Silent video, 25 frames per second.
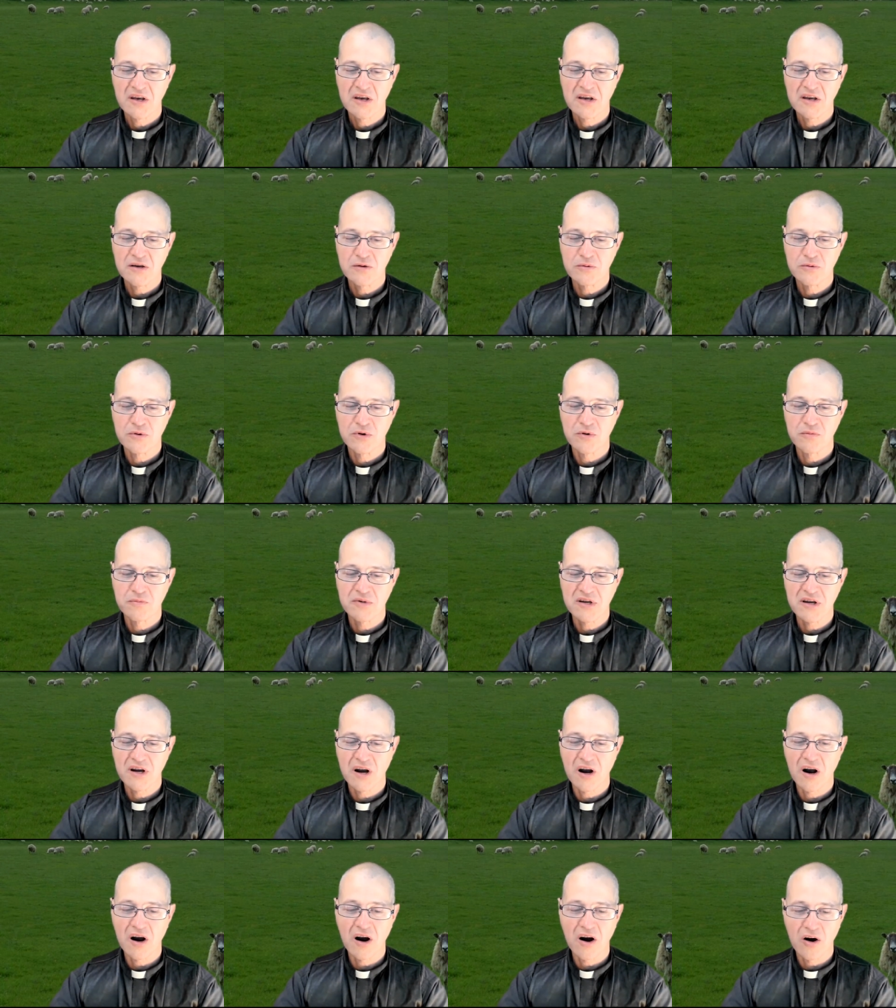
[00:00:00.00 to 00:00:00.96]
He will be
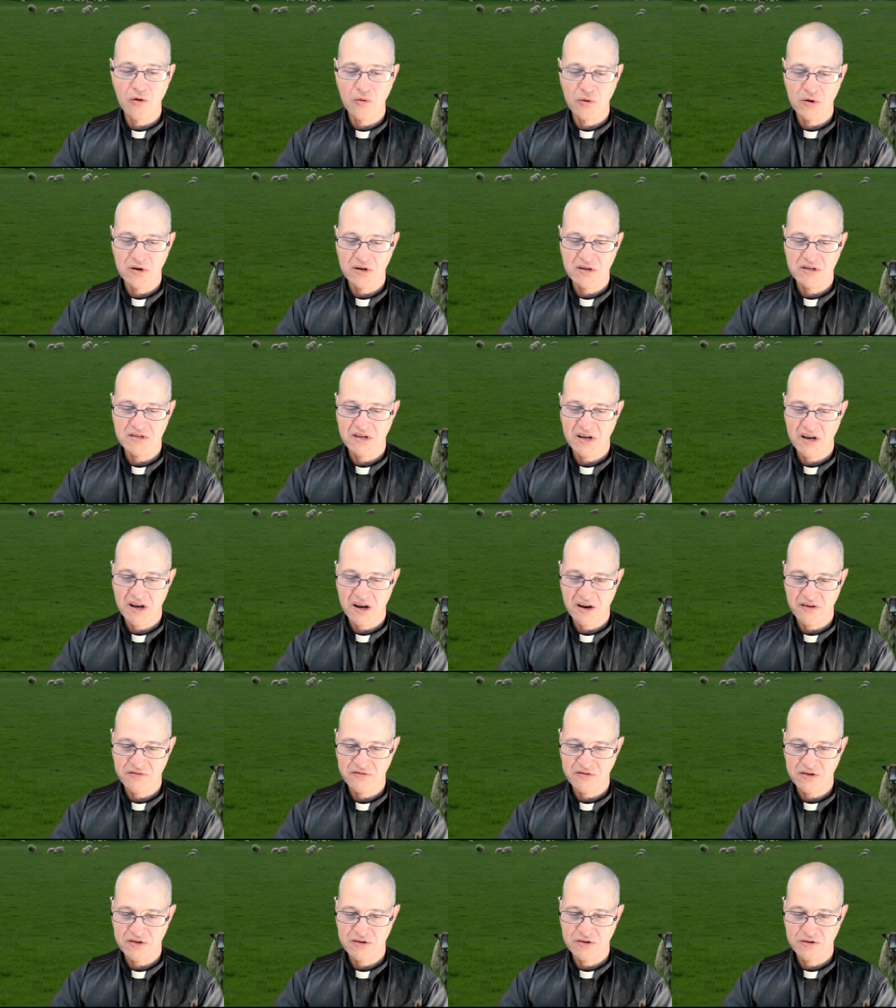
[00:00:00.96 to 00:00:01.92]
always
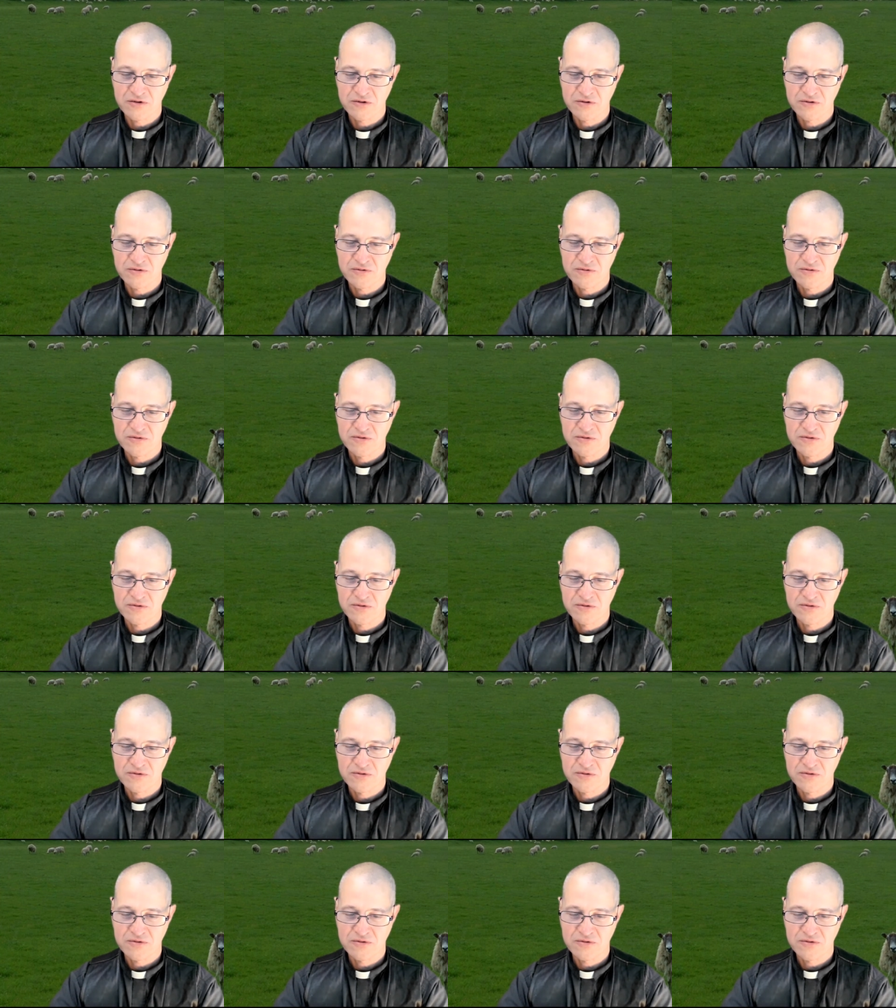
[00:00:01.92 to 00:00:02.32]
after you,